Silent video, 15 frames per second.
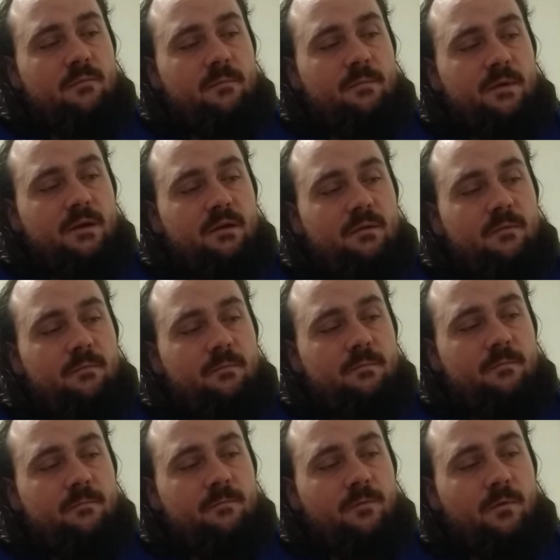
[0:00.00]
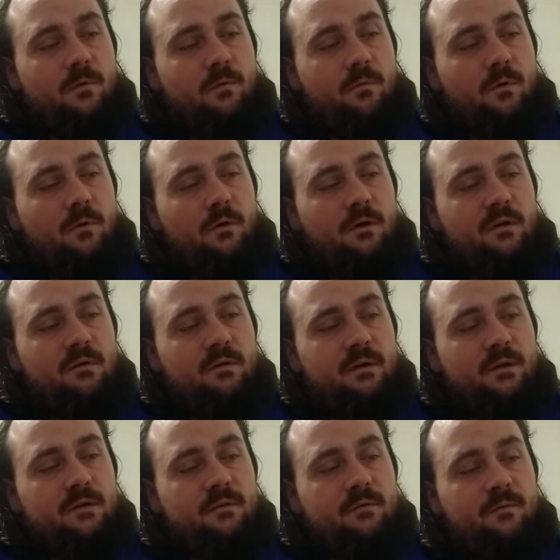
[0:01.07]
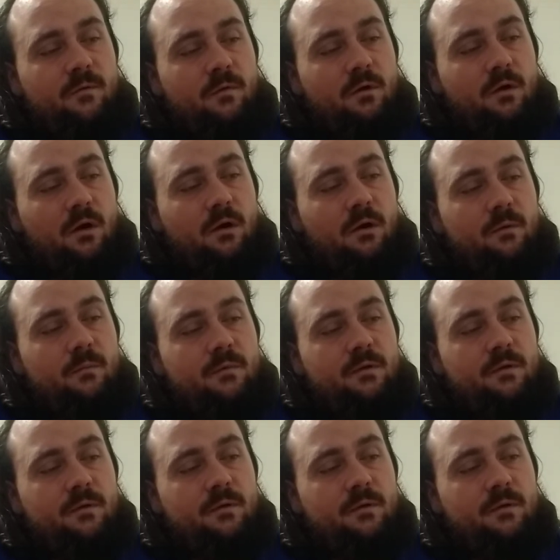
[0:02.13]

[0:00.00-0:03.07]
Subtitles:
Be forewarned is forearmed.